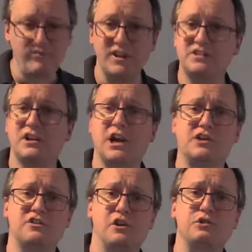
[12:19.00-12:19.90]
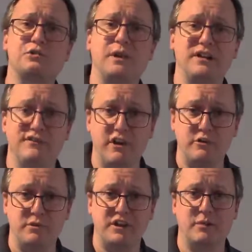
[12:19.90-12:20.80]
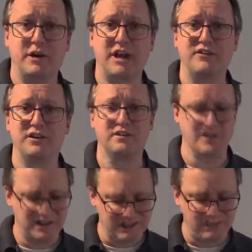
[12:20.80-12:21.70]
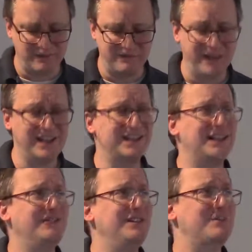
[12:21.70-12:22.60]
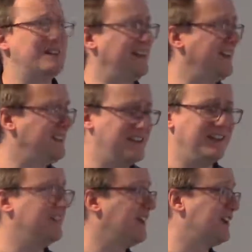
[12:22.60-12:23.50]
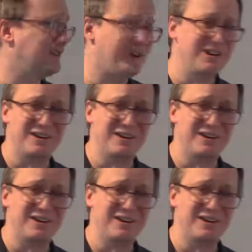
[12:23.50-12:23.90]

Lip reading: See, I just altered my environment there by having a sip of lovely masala tea. Thank you, dear.